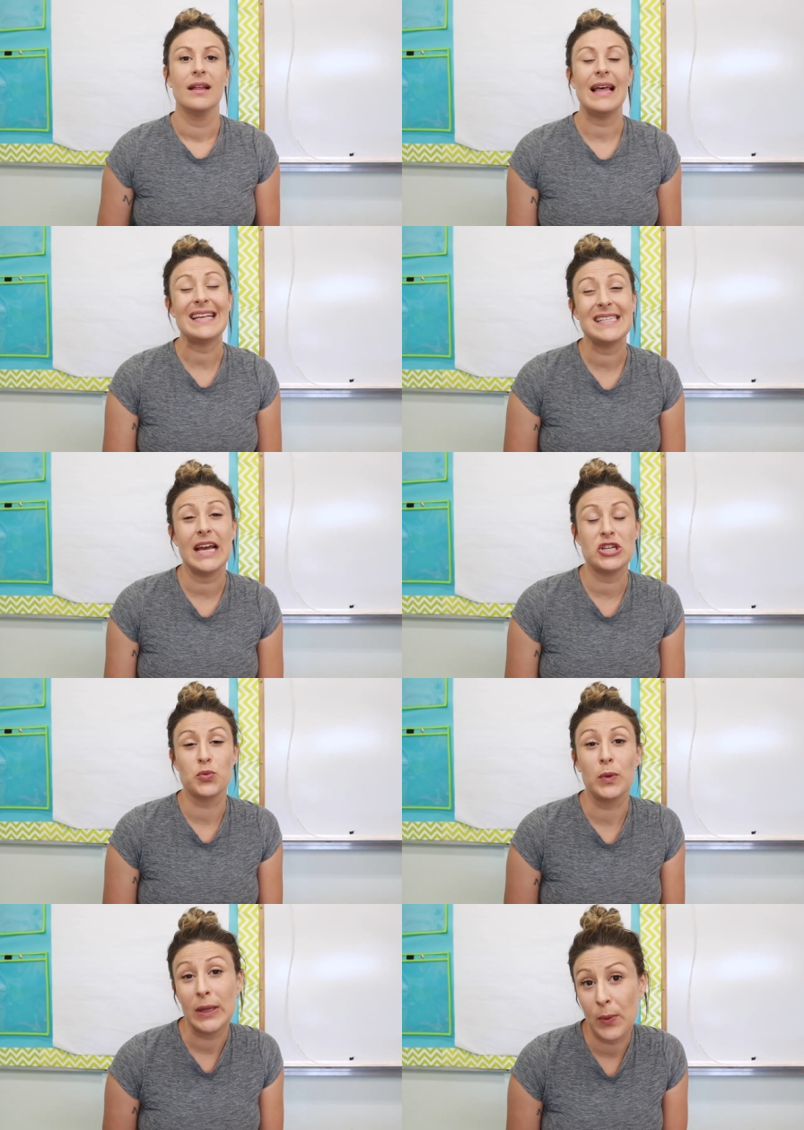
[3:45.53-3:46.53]
Lastly, I
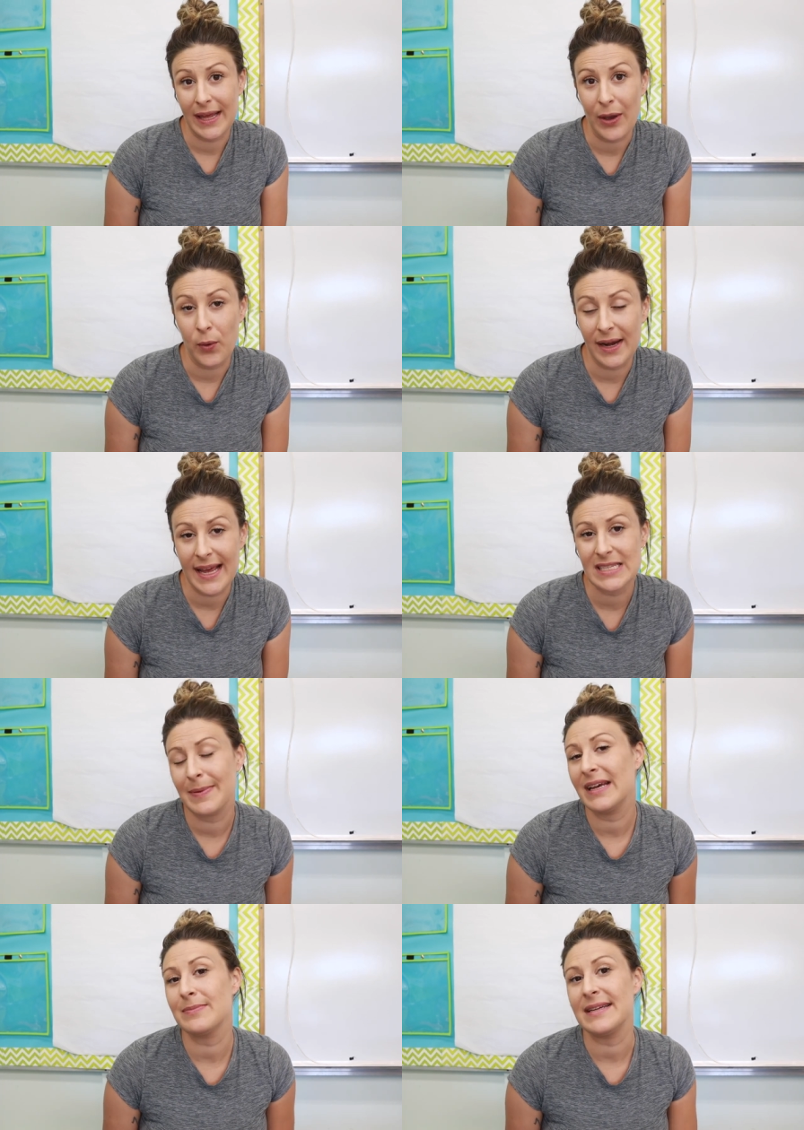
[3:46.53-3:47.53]
just really wanna get organized,
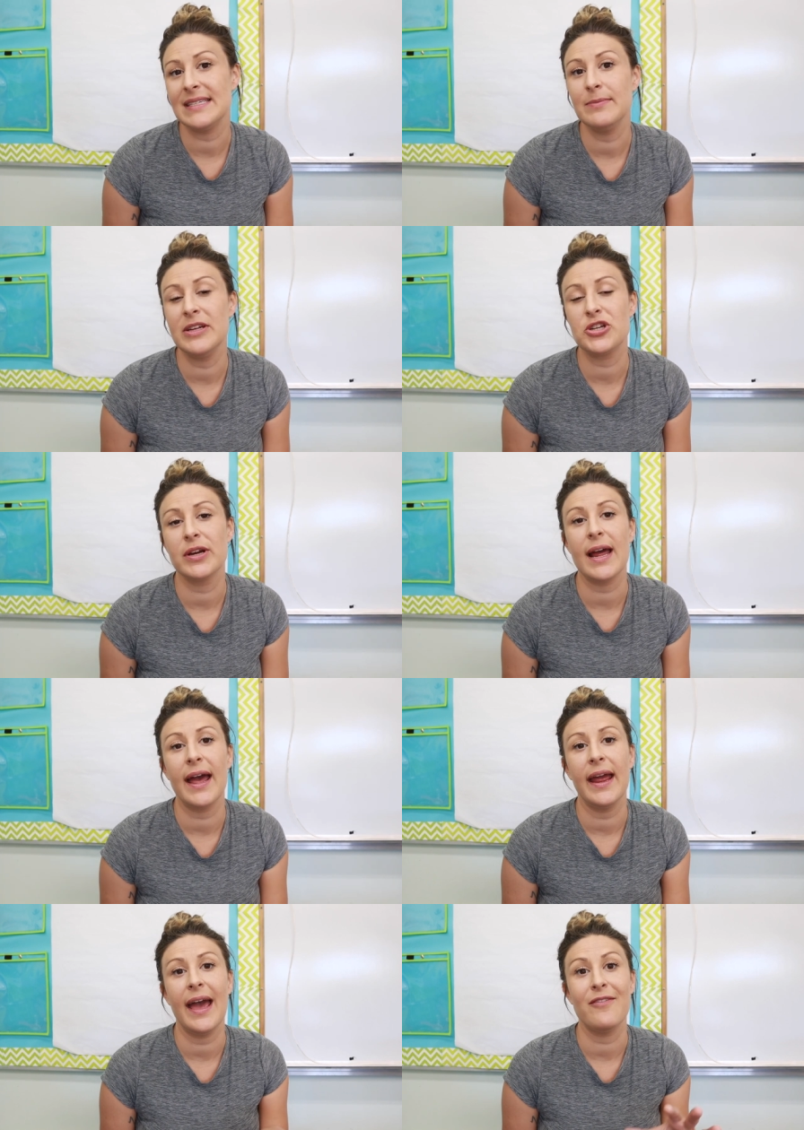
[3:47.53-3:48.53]
because my team teacher and
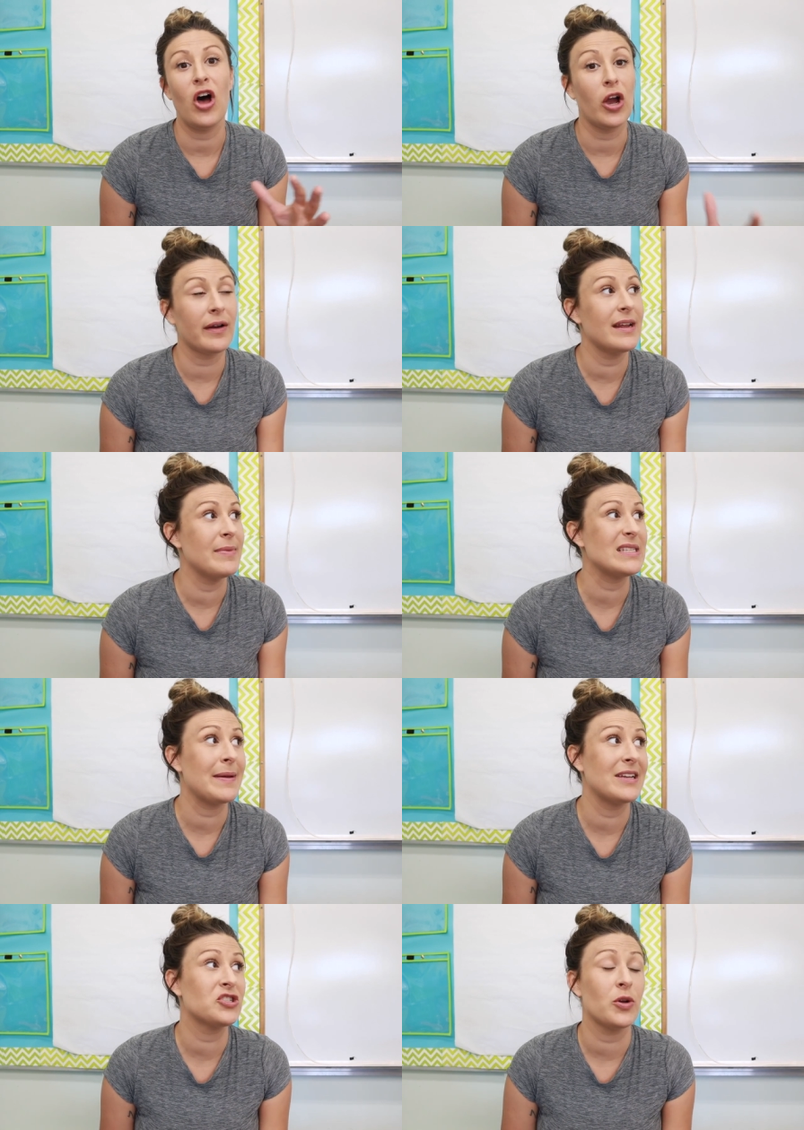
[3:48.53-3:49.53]
I have already been
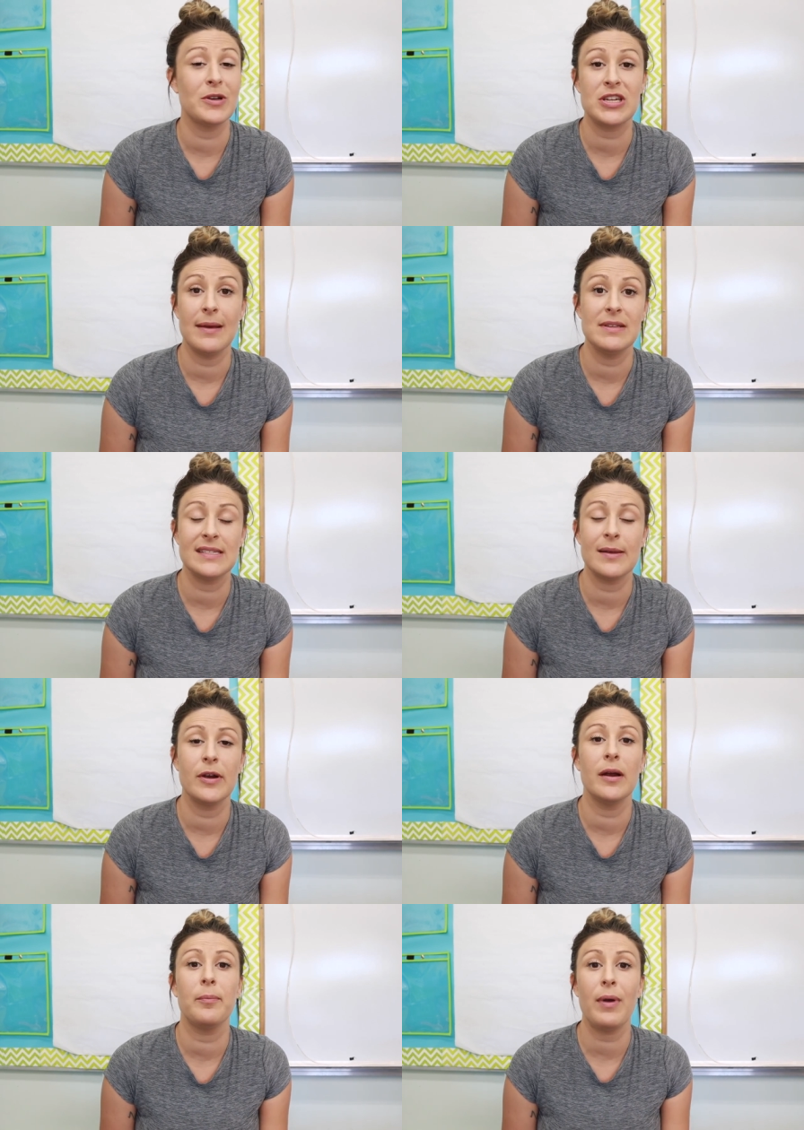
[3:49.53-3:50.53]
spending so much time this
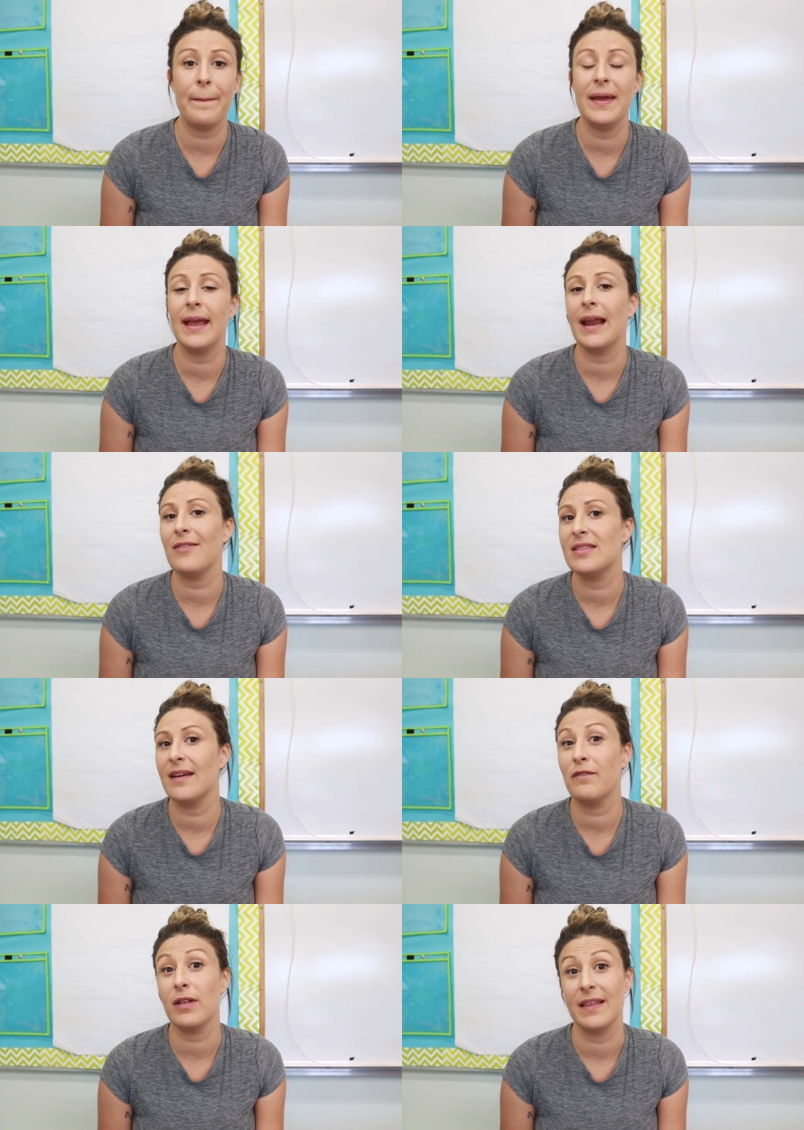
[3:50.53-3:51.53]
summer prepping and
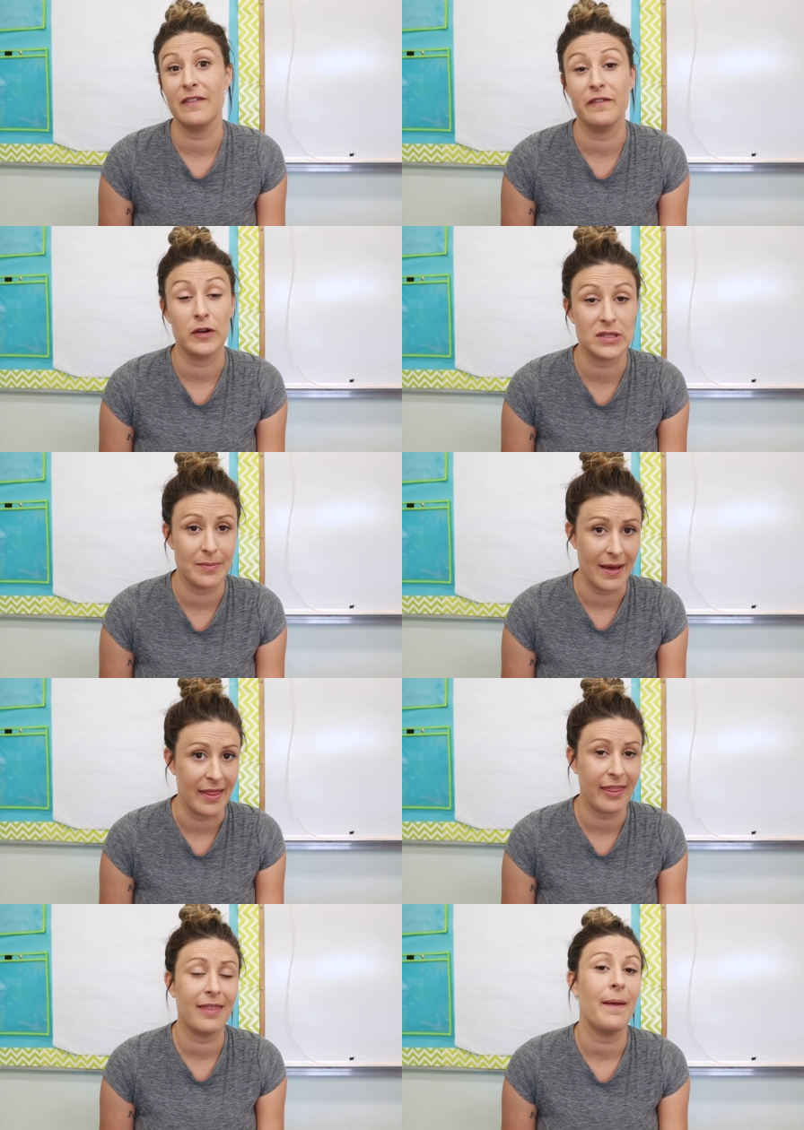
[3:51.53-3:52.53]
everything for like the first
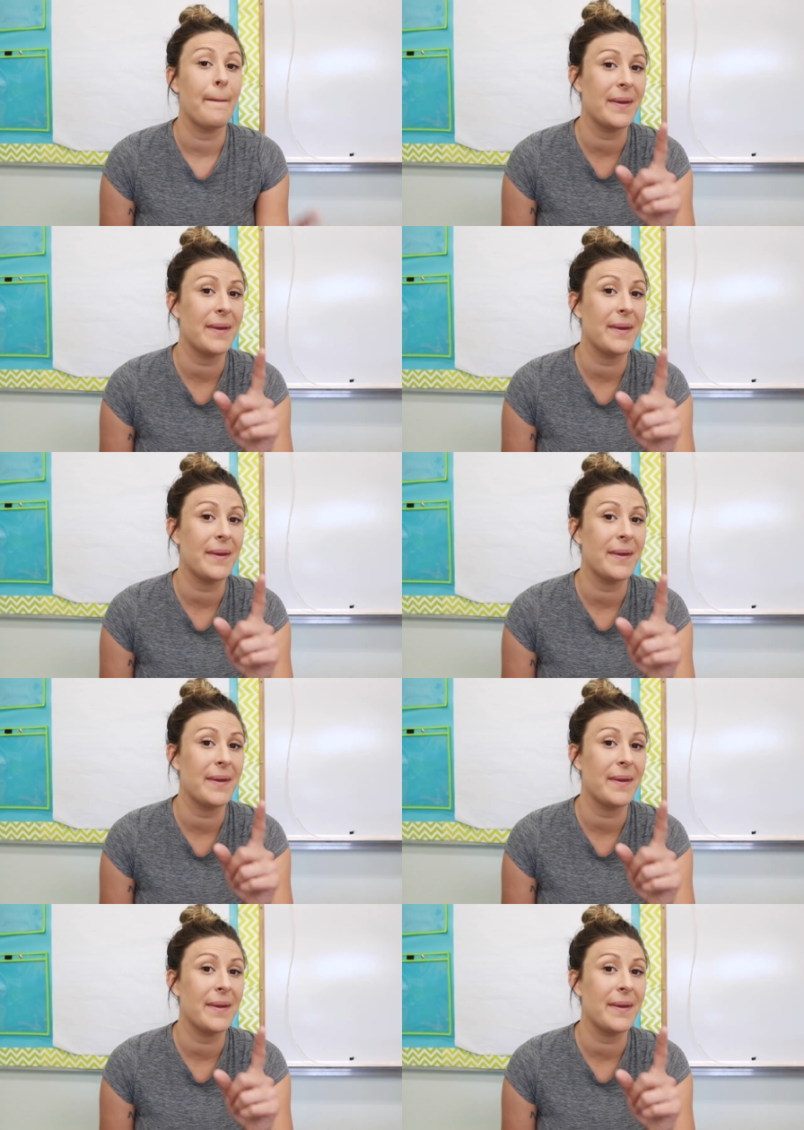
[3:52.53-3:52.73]
month.